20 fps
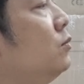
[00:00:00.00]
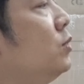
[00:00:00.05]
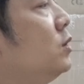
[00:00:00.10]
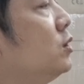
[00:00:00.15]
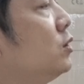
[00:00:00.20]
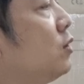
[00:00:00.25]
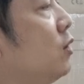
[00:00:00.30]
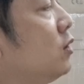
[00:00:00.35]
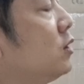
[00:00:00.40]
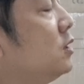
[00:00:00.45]
what
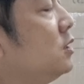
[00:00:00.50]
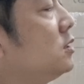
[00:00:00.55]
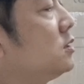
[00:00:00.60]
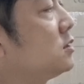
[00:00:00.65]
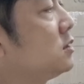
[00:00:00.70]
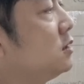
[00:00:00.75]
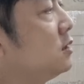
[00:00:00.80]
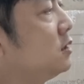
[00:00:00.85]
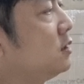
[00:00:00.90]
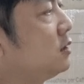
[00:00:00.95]
do you call
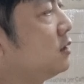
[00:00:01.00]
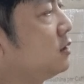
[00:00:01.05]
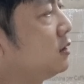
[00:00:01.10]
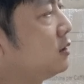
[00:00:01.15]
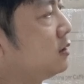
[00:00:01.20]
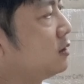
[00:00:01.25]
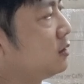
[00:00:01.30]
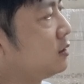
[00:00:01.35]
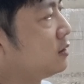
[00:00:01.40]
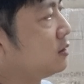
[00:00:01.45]
this
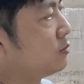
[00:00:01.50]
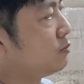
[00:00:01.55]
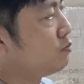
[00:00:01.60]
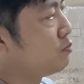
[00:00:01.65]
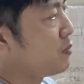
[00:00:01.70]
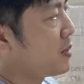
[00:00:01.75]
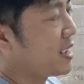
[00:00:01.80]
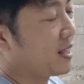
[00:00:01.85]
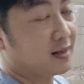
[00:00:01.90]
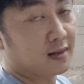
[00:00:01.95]
uh,
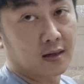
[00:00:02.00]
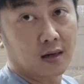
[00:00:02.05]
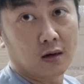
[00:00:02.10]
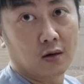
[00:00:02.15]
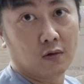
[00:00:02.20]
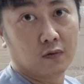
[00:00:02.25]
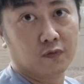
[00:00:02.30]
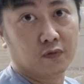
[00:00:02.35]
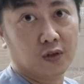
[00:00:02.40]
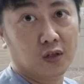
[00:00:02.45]
matte
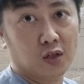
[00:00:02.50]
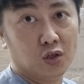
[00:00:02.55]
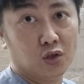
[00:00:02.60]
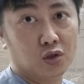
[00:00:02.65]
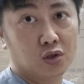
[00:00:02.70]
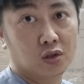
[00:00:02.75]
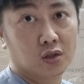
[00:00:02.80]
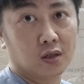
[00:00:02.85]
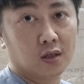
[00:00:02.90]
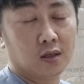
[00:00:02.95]
kind of
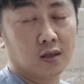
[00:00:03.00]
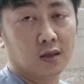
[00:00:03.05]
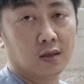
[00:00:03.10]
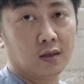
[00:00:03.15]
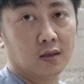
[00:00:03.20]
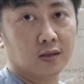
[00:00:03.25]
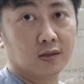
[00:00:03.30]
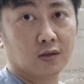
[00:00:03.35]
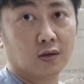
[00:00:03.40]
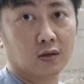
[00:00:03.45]
finish
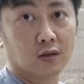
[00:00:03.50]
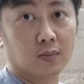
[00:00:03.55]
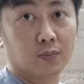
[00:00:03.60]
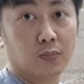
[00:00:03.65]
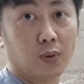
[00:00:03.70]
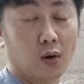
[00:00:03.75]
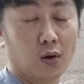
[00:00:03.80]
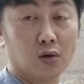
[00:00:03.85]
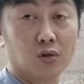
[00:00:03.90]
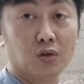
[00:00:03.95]
uh, it's not the
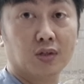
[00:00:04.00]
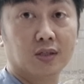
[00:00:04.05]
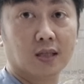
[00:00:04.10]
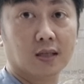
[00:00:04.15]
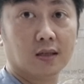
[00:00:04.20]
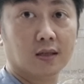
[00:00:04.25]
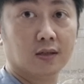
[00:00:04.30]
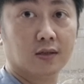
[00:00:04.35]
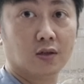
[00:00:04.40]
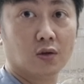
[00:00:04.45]
polished
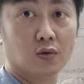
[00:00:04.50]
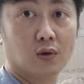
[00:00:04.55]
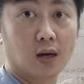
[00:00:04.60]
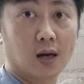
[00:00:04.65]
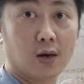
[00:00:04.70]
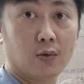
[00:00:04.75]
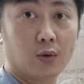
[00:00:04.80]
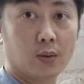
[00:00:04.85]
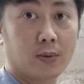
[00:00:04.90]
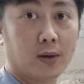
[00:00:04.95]
stainless steel
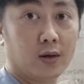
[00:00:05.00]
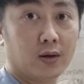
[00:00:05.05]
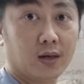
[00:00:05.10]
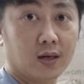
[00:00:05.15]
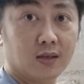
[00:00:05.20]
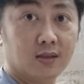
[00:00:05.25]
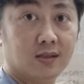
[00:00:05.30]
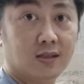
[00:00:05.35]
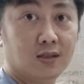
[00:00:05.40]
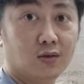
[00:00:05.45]
kind whereby you
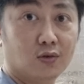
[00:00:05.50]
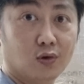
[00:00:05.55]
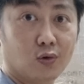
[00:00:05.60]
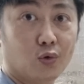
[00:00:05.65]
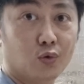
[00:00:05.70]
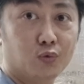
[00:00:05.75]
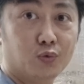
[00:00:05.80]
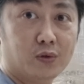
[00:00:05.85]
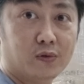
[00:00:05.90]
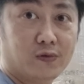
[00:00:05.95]
can see
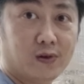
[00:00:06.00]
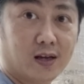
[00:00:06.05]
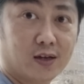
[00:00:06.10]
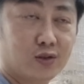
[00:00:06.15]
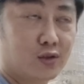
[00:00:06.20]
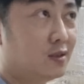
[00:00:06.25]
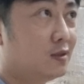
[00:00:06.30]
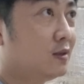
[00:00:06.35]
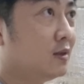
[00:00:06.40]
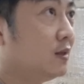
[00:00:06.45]
your own
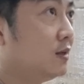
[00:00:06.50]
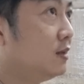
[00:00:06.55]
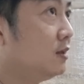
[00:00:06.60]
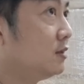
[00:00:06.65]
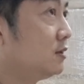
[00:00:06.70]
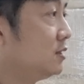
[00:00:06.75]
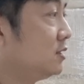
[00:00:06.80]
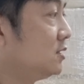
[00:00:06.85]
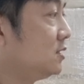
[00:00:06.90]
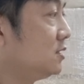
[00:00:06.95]
reflection
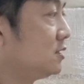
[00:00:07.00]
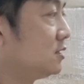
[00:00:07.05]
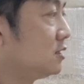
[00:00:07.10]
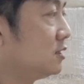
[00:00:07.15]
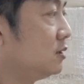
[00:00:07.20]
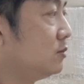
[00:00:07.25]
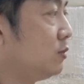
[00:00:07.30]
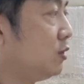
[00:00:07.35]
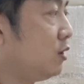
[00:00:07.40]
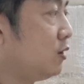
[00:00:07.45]
this is
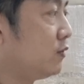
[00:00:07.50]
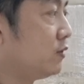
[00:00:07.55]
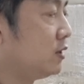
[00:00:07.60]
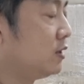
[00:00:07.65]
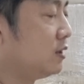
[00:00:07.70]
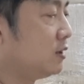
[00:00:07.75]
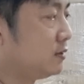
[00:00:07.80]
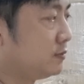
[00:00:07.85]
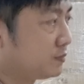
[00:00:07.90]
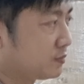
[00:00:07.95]
the more
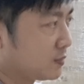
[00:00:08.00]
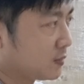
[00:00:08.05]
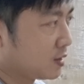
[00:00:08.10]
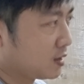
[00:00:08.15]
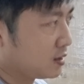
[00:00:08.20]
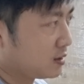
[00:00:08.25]
of